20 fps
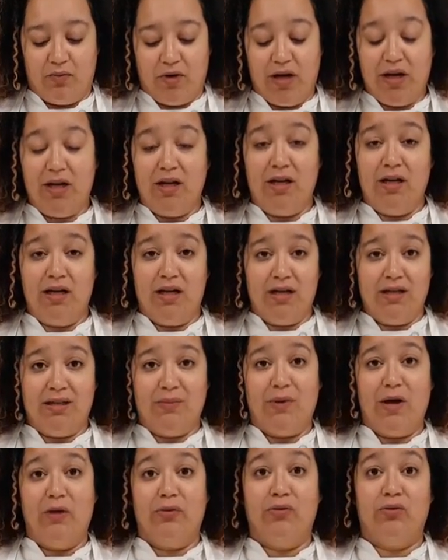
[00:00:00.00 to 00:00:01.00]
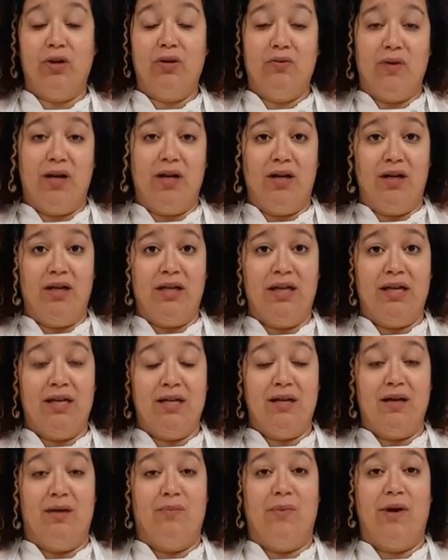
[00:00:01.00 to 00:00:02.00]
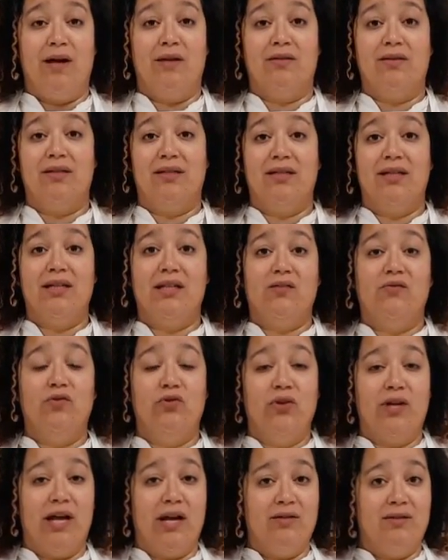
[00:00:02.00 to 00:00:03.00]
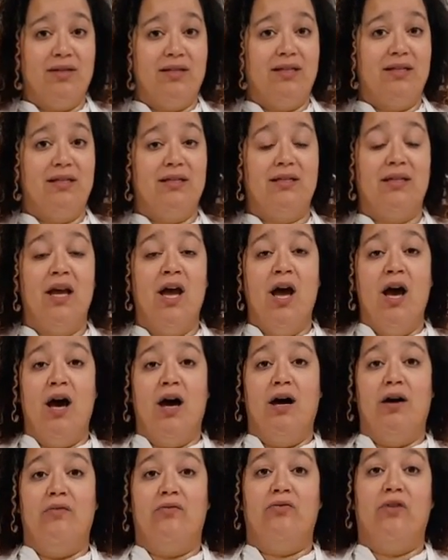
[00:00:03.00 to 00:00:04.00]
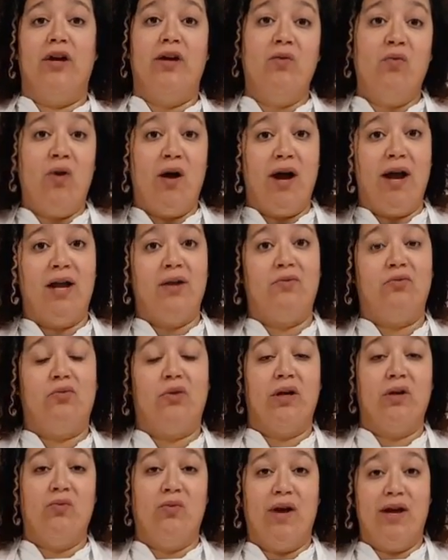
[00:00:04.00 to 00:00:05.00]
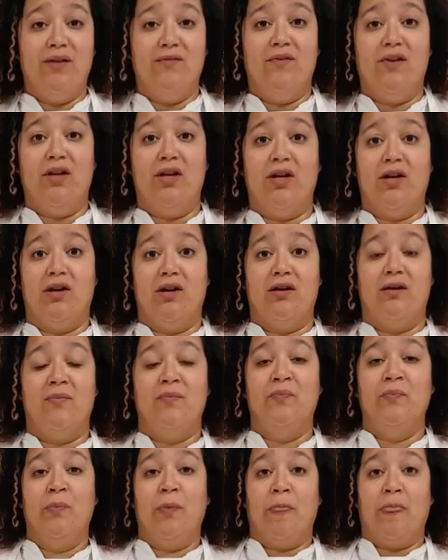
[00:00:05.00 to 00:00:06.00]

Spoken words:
red onions, about 3 red onion, about 6 fluid ounces of red wine vinegar,